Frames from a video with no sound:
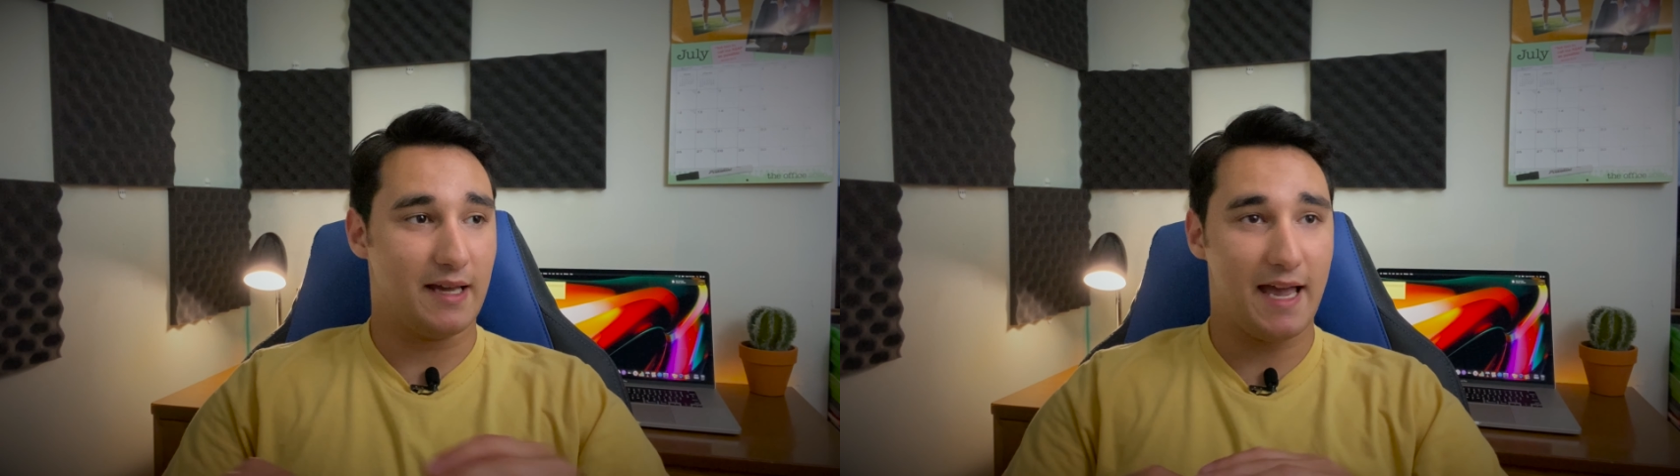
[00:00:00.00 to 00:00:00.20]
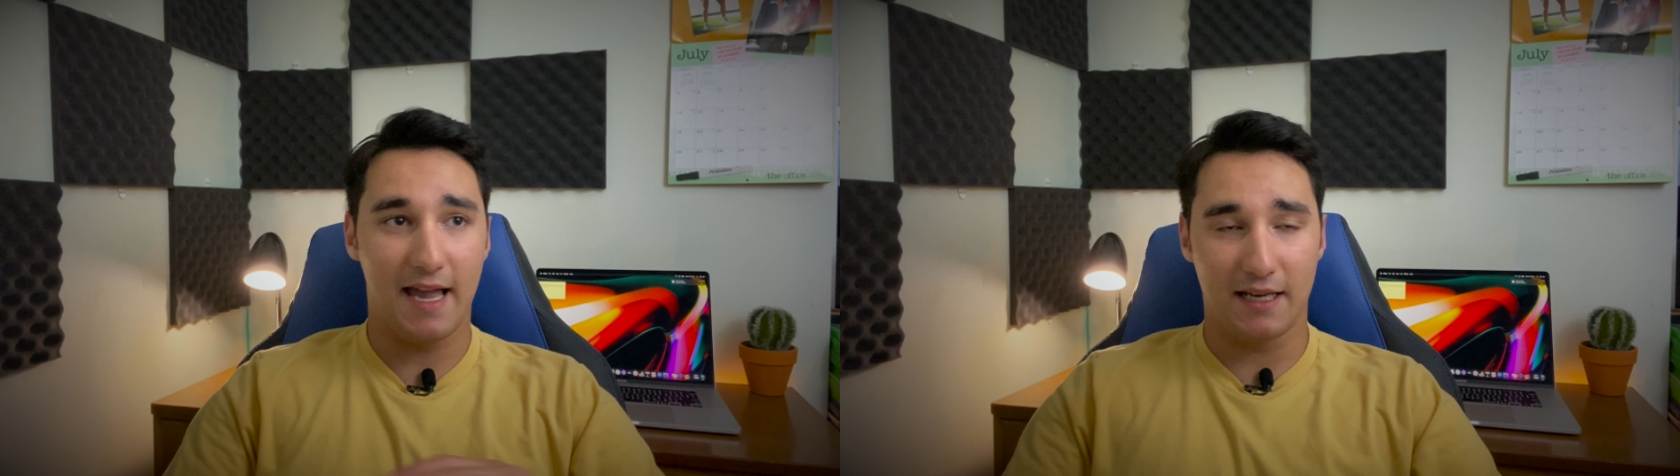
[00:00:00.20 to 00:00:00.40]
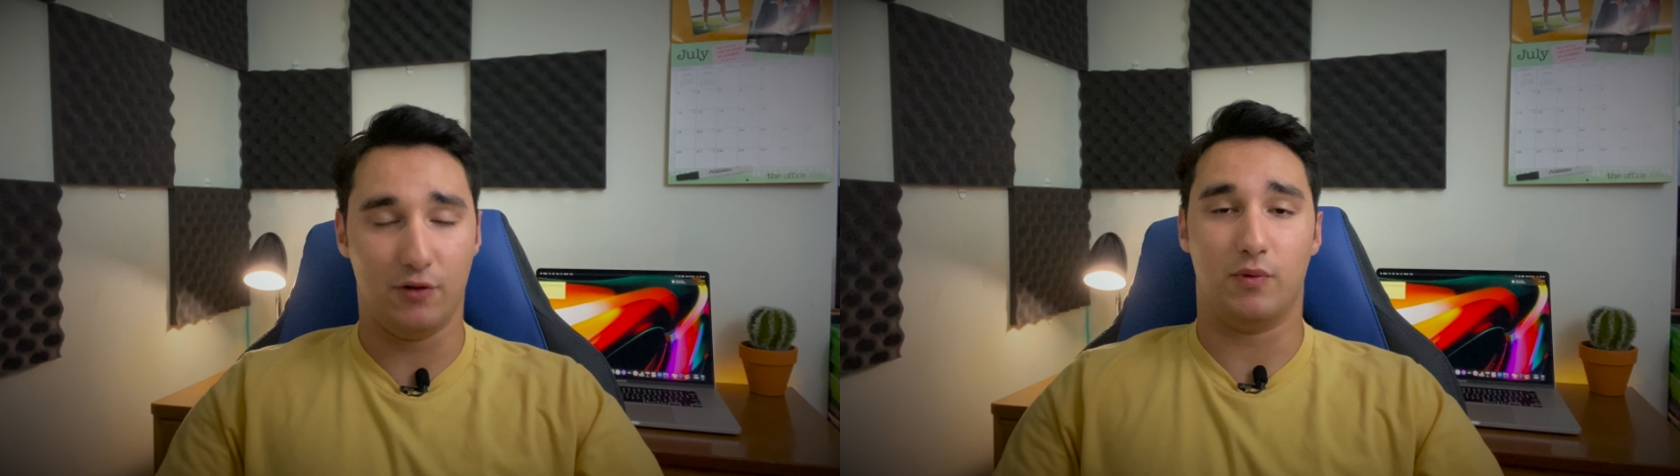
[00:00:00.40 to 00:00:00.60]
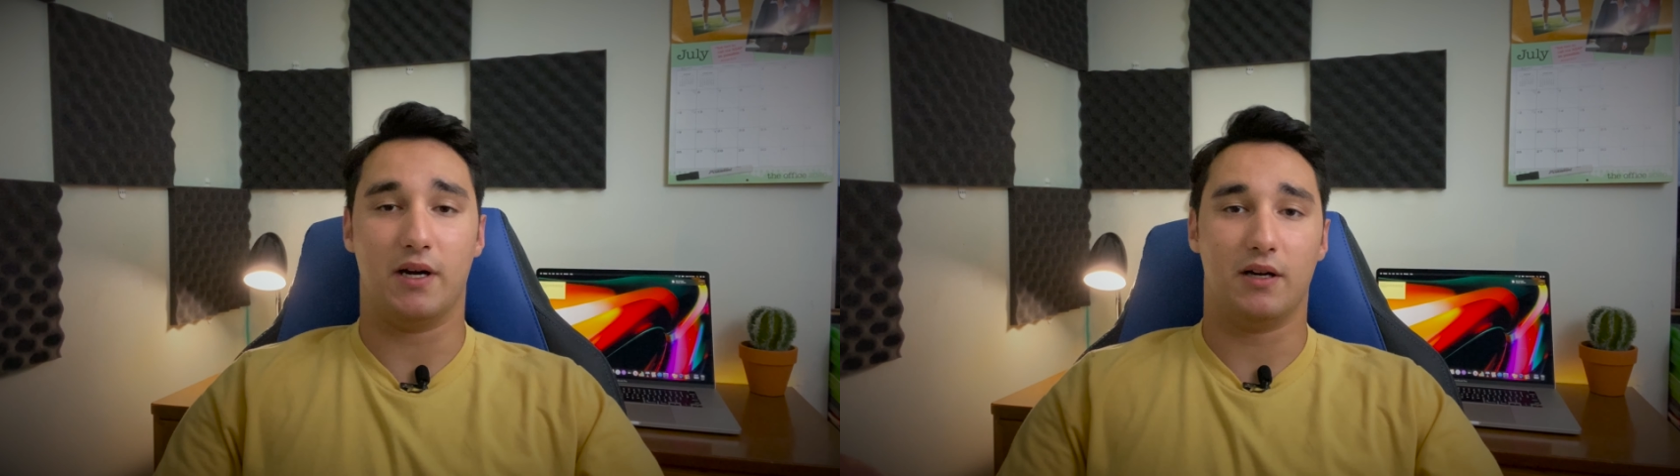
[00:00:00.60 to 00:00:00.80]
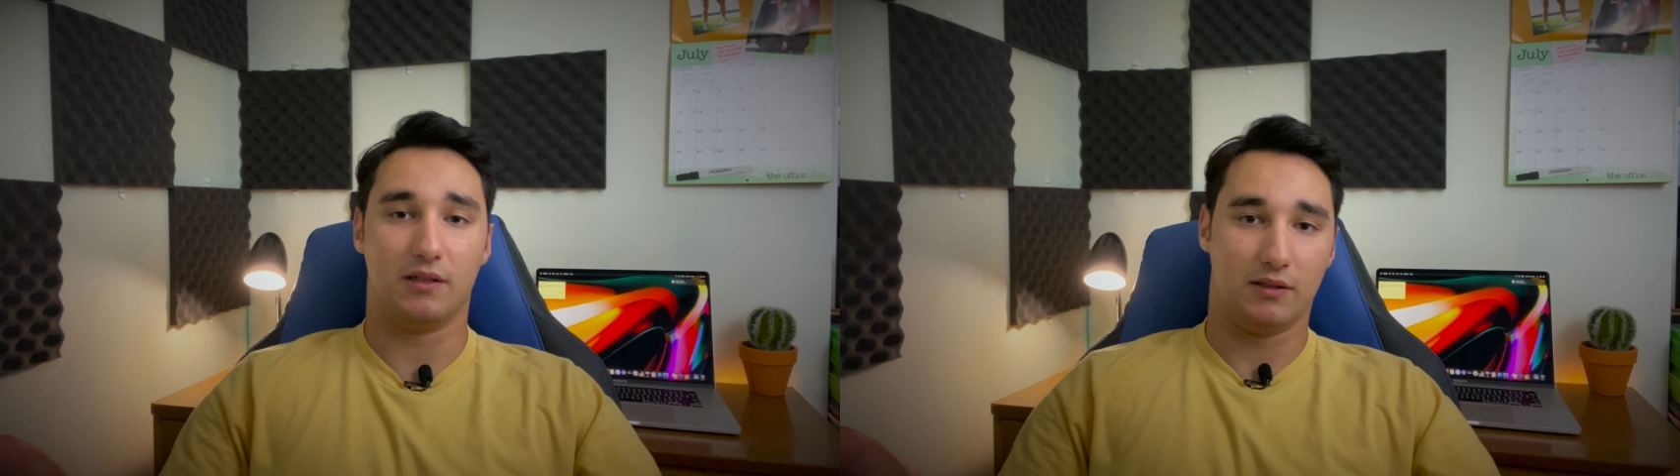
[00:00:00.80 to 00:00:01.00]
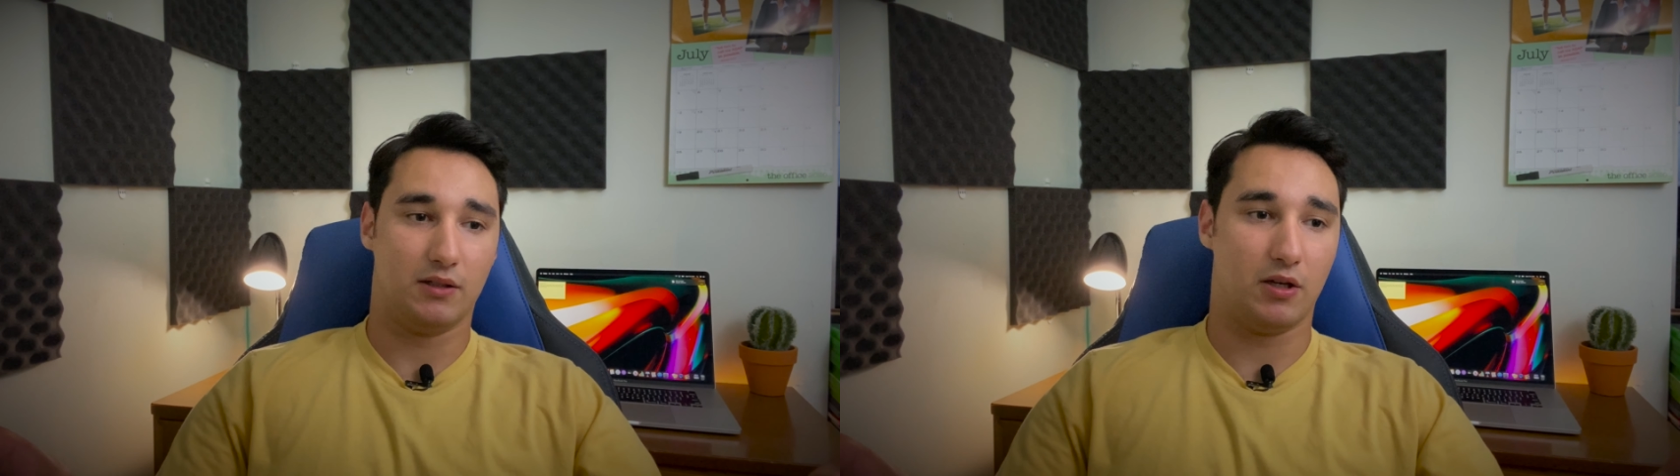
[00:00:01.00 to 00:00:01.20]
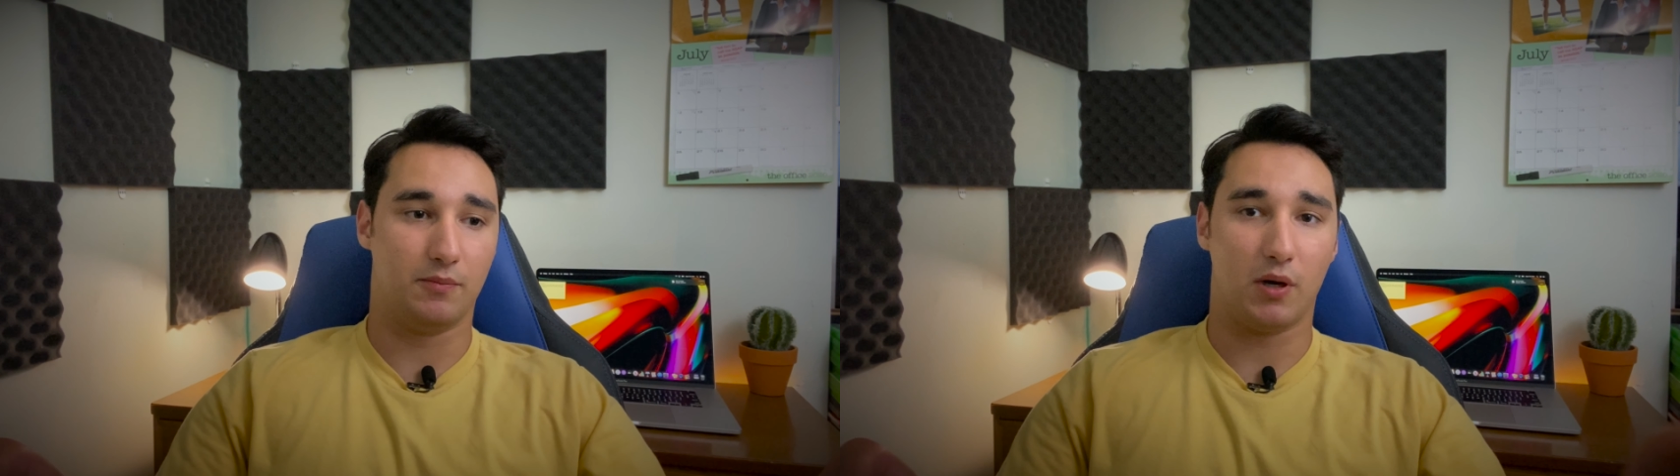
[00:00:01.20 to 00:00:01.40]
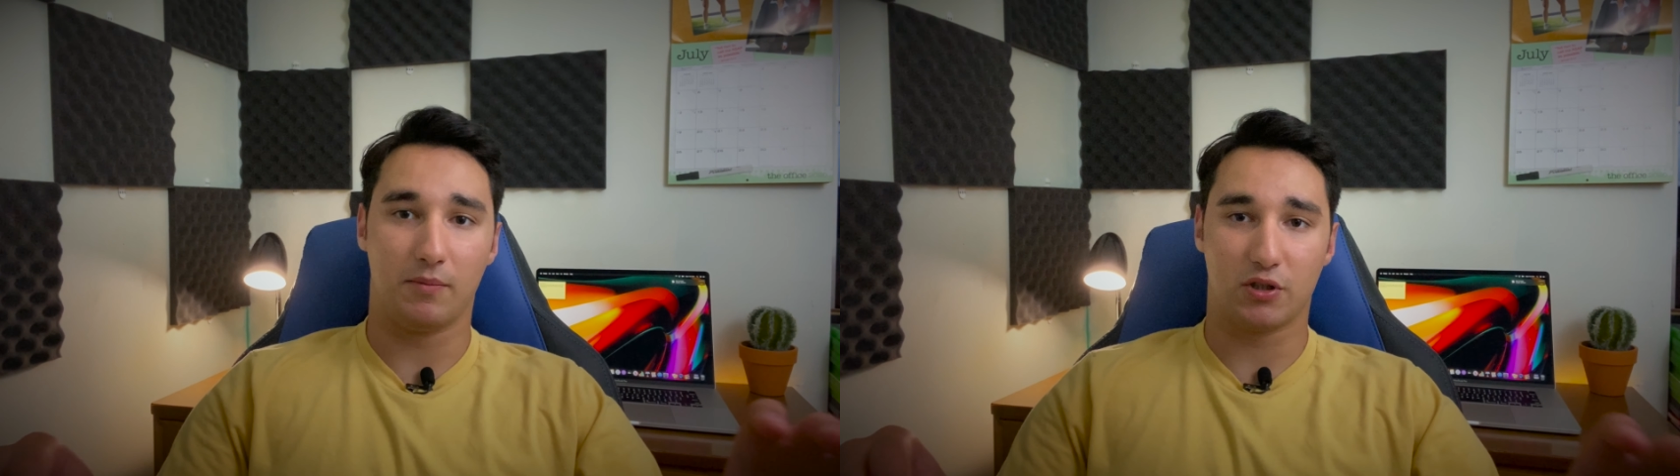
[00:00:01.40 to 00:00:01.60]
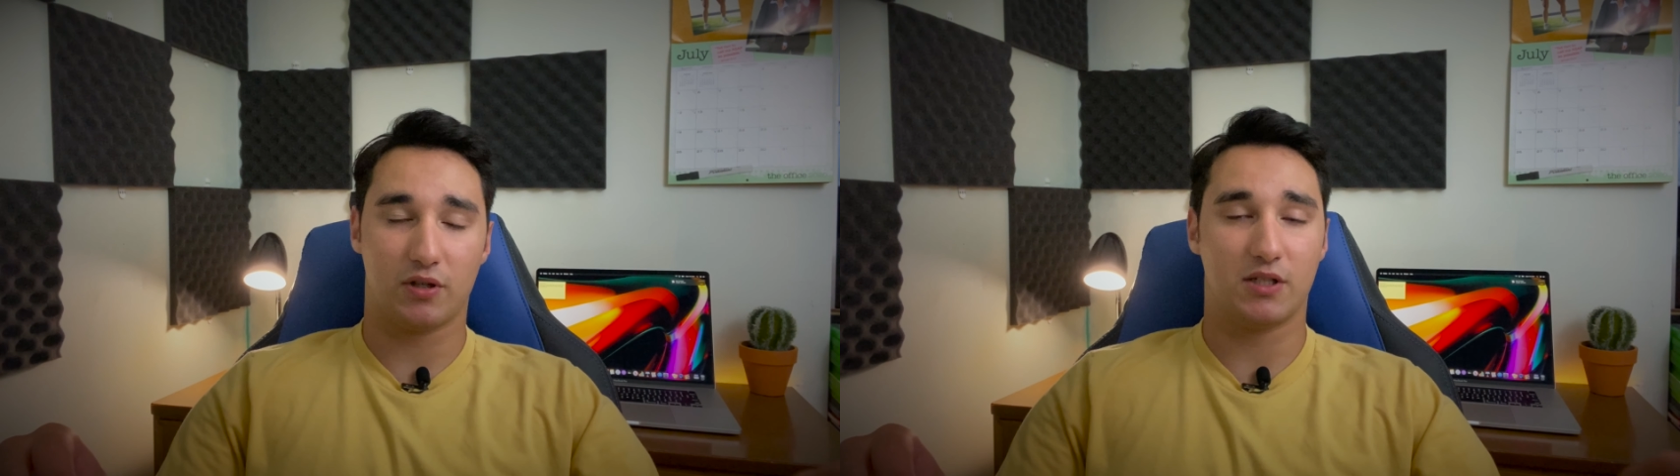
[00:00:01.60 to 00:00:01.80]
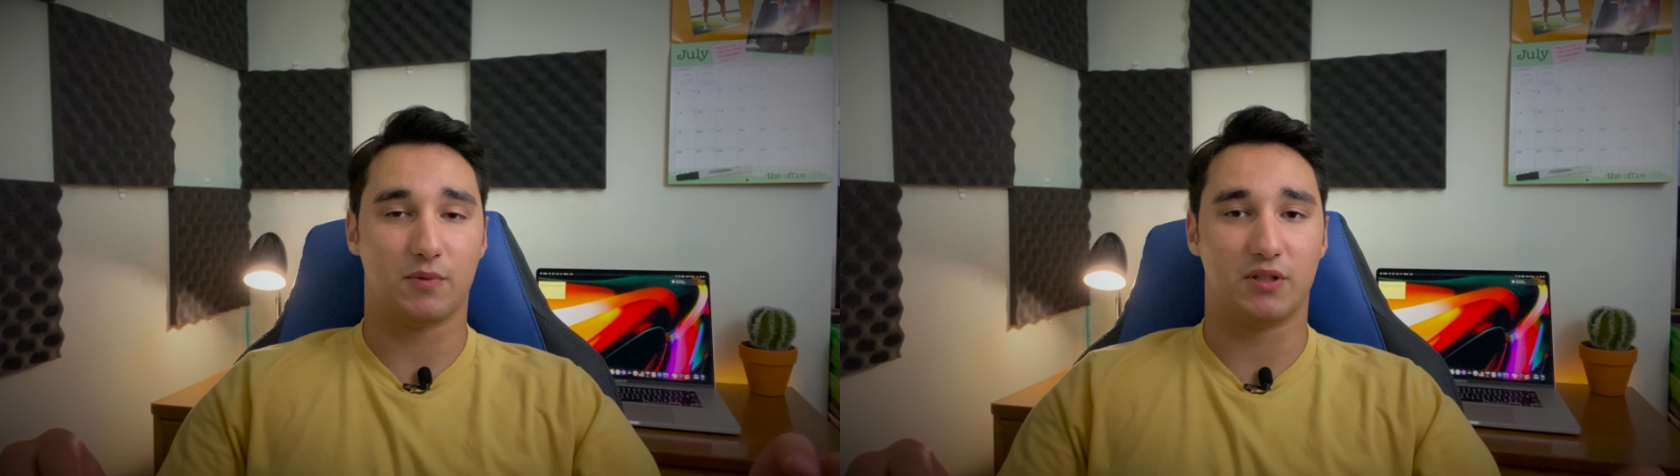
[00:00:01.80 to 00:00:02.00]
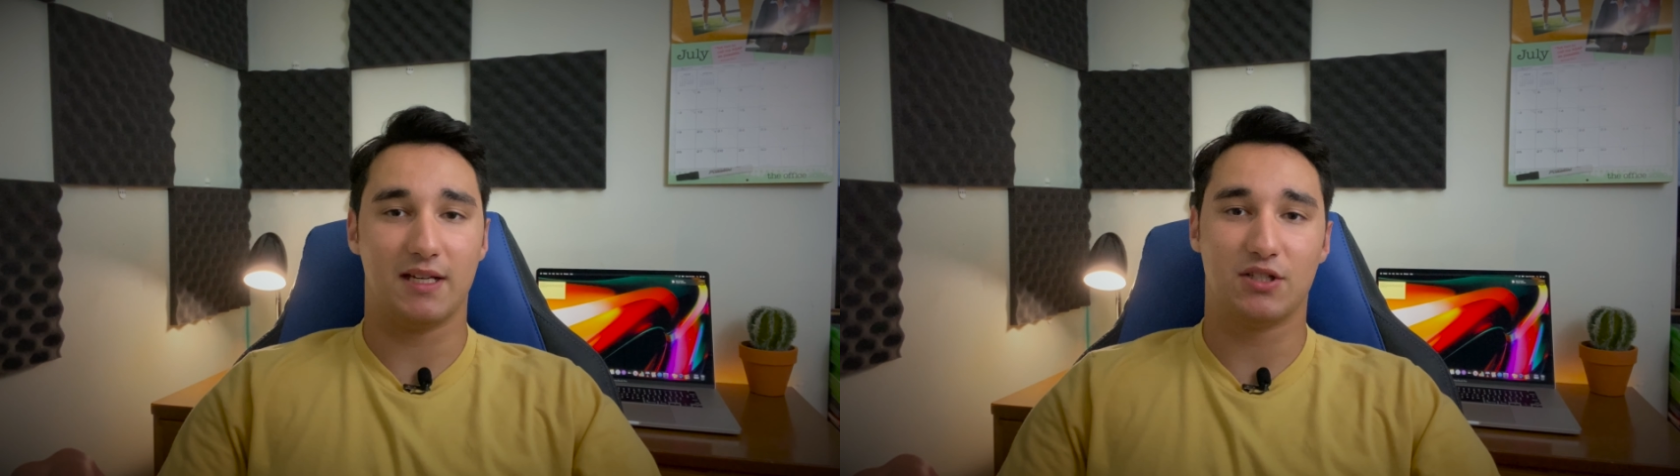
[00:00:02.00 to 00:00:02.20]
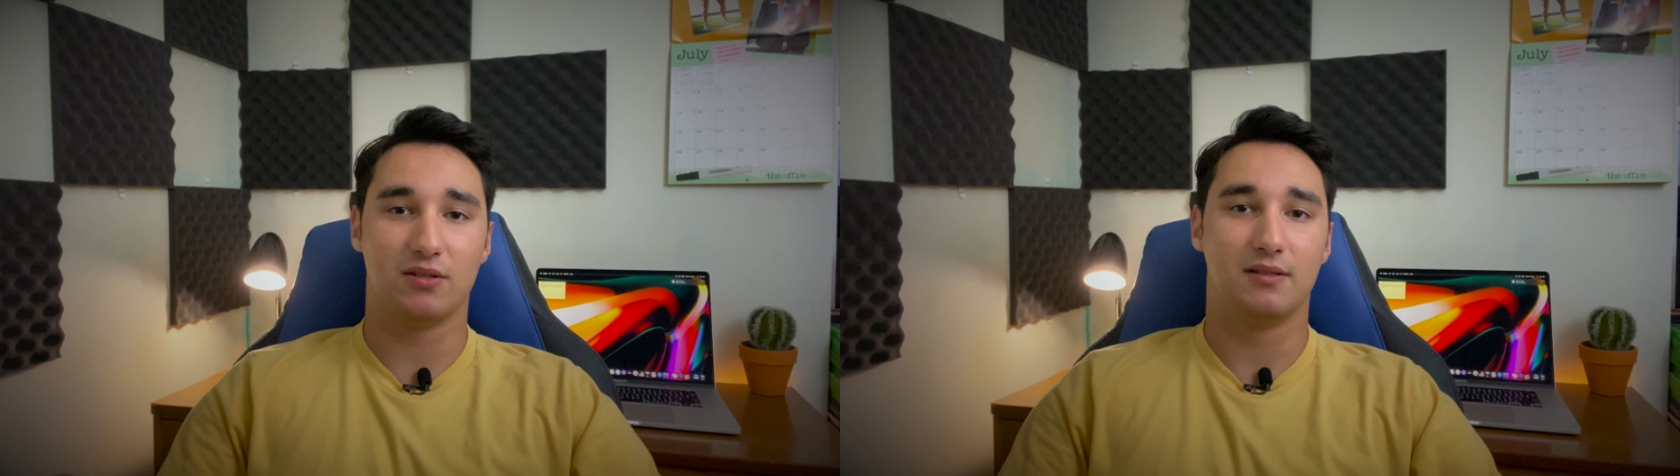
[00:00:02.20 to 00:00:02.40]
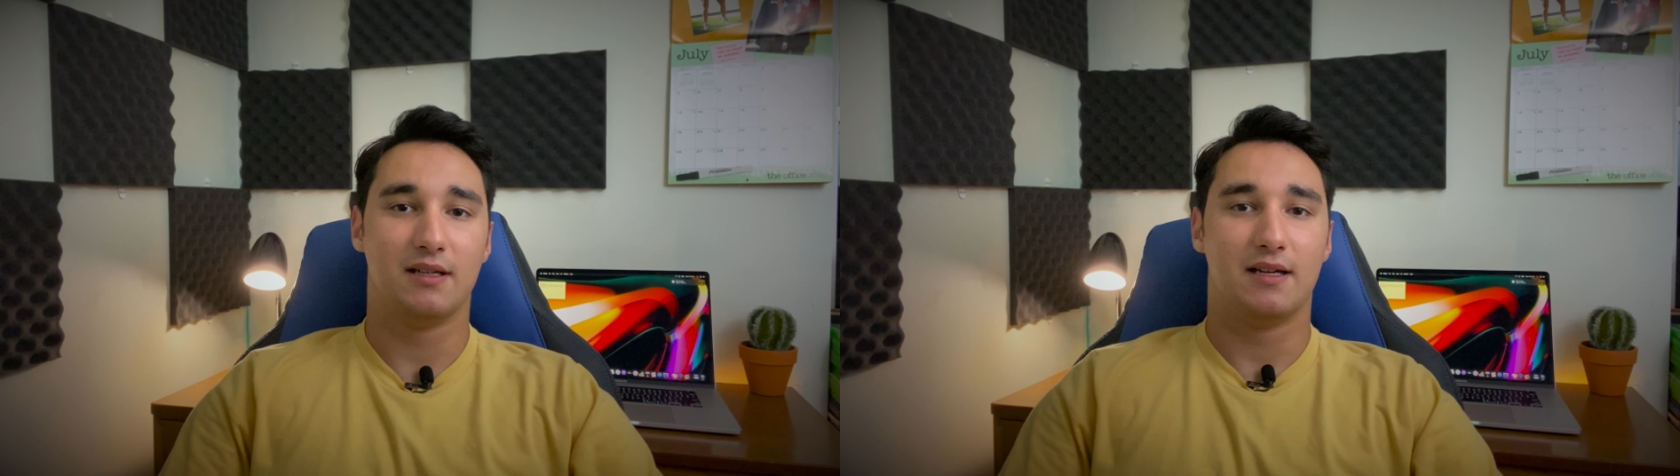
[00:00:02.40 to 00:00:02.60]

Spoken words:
anywhere on public transportation,